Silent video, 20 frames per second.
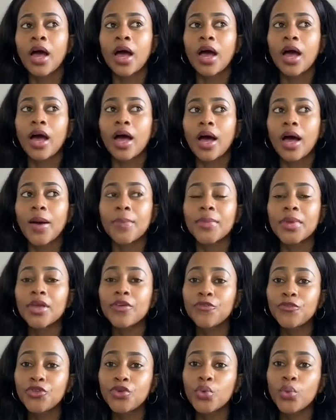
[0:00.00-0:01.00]

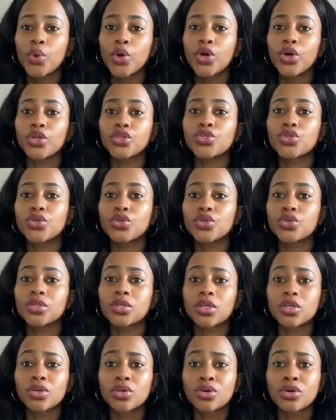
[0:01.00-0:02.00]
If you were to use a
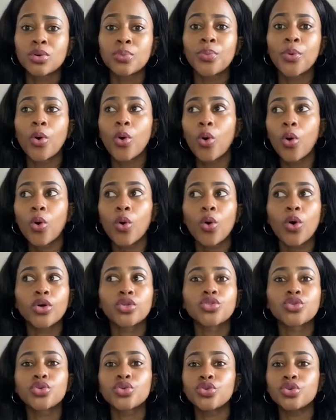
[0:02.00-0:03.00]
cube or
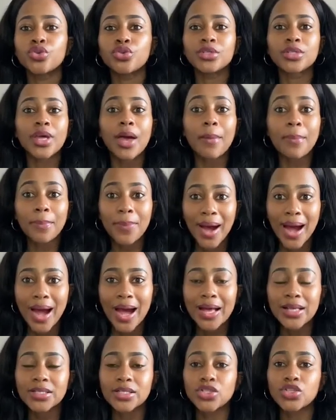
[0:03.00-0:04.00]
to use a
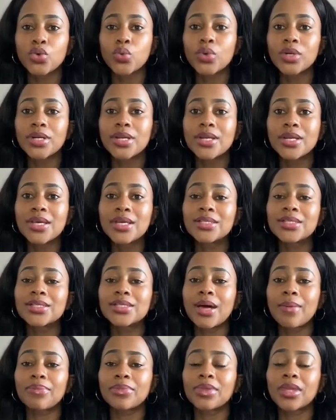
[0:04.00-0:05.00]
bus, you would need
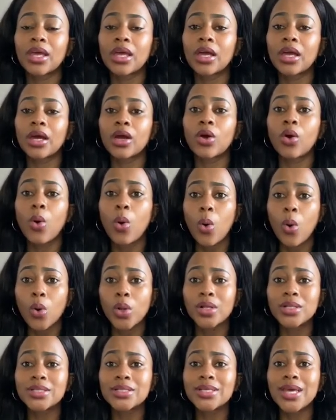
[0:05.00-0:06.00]
something
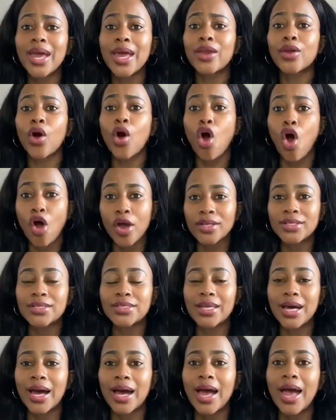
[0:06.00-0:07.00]
called an
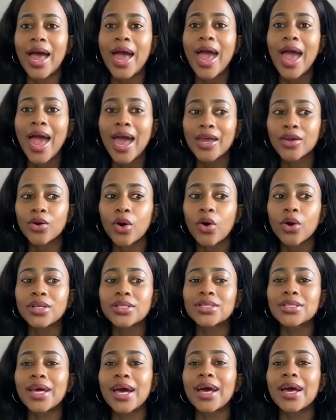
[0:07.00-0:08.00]
Oyster. An
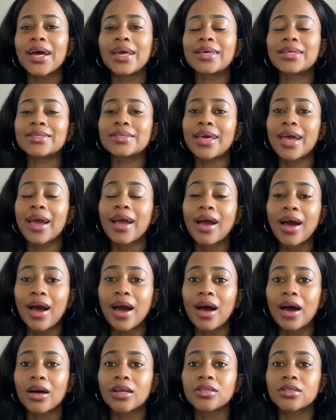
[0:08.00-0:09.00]
Oyster is a
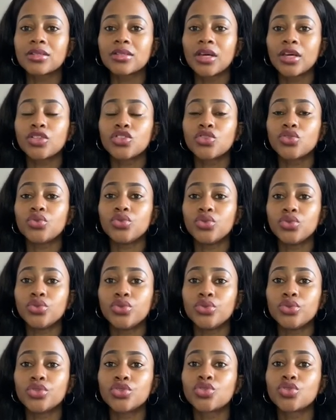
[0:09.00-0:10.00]
card that you
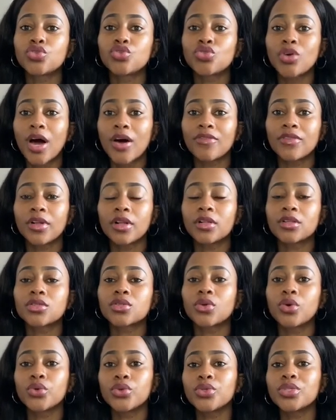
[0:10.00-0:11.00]
use to travel.
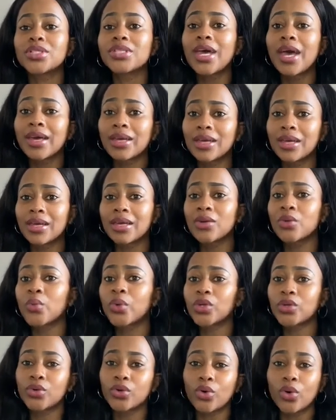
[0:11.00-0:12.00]
So you take in
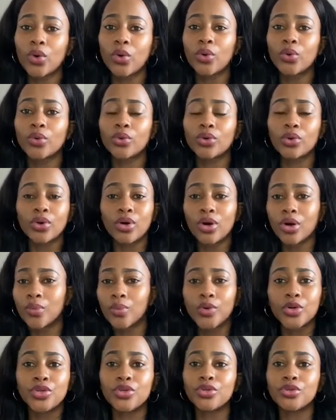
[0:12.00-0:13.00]
when you go,
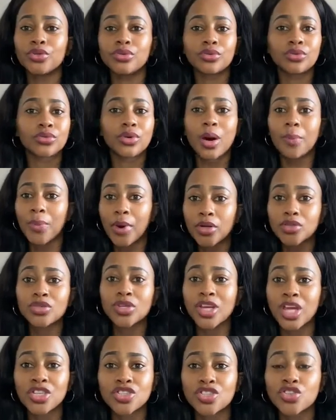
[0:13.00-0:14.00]
when you about to
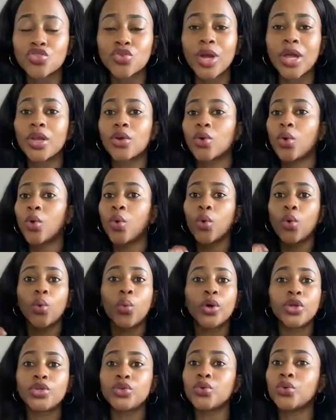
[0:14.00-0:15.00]
catch a train, or
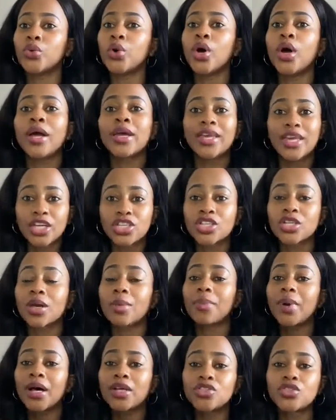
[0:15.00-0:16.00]
when you catching a
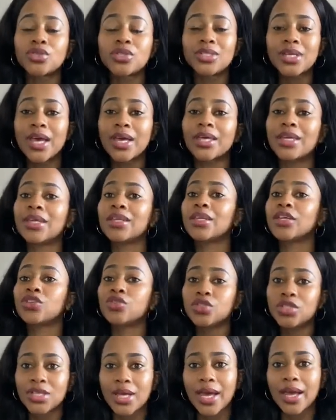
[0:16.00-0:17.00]
bus, you take in and you
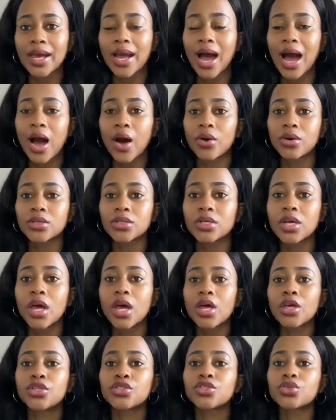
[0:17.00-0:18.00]
take out.
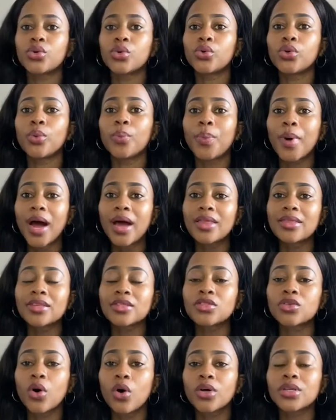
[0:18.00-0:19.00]
So you buy
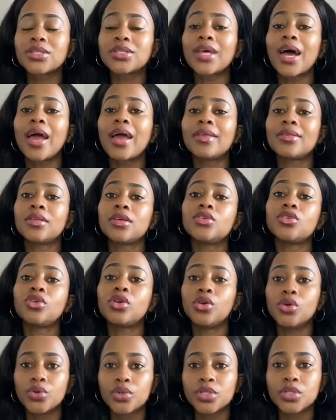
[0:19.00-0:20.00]
this Oyster and then you
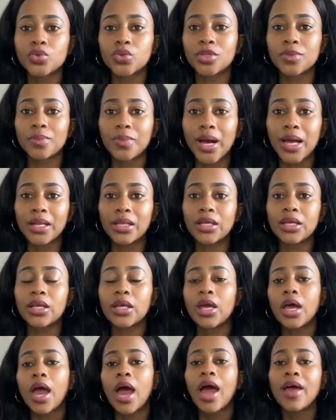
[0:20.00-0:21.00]
load it with money,
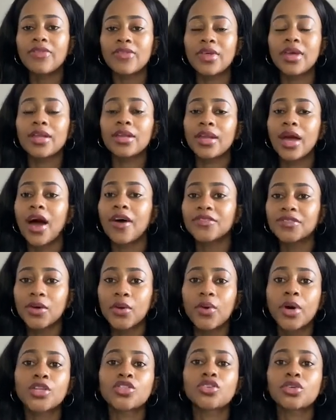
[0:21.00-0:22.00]
and then
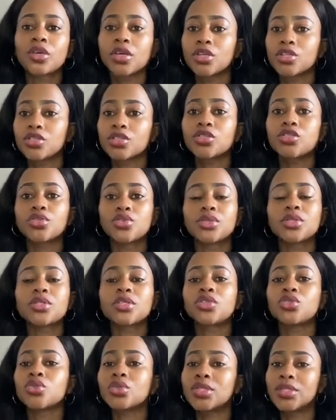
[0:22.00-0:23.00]
afterwards you can just use
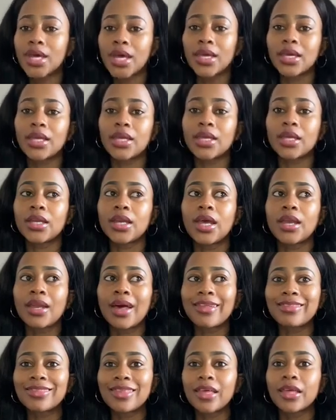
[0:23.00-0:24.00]
it to take in. And
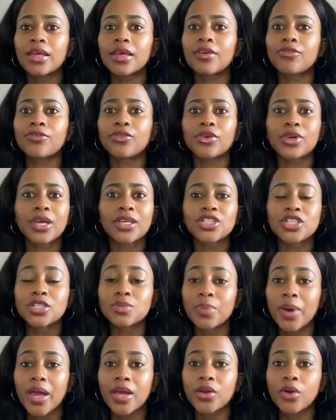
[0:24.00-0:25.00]
I think if you can just
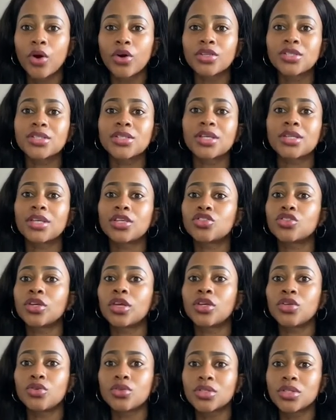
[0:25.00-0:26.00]
buy an Oyster, that you
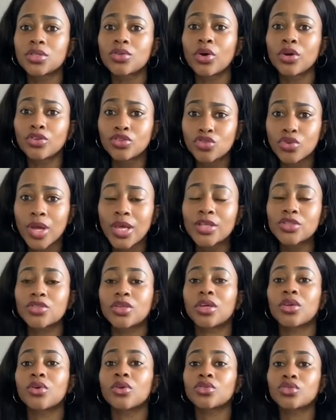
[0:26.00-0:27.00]
can use it on trains, you
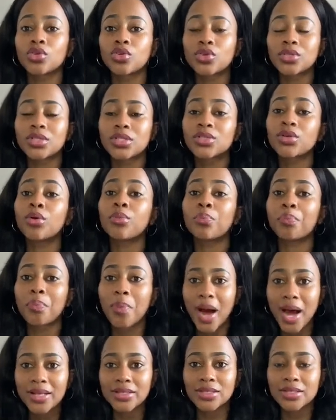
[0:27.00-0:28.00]
can also use it on
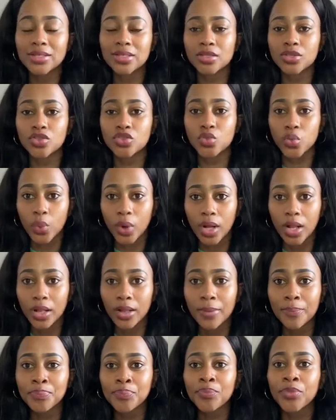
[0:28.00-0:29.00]
buses as
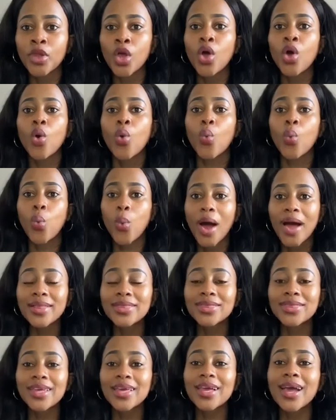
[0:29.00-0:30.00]
well.
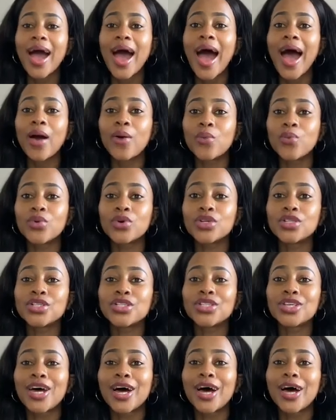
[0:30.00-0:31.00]
One thing I
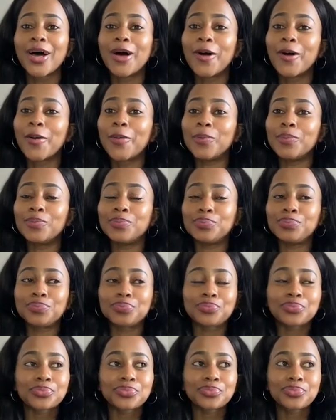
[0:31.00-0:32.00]
would
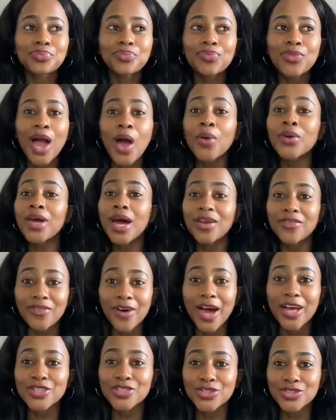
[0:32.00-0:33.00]

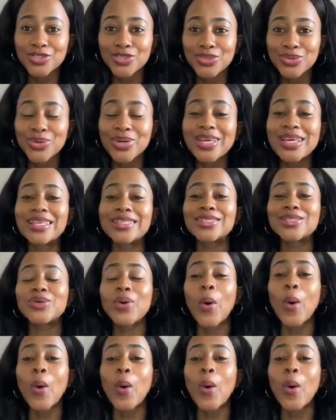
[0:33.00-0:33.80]
advise you to do is to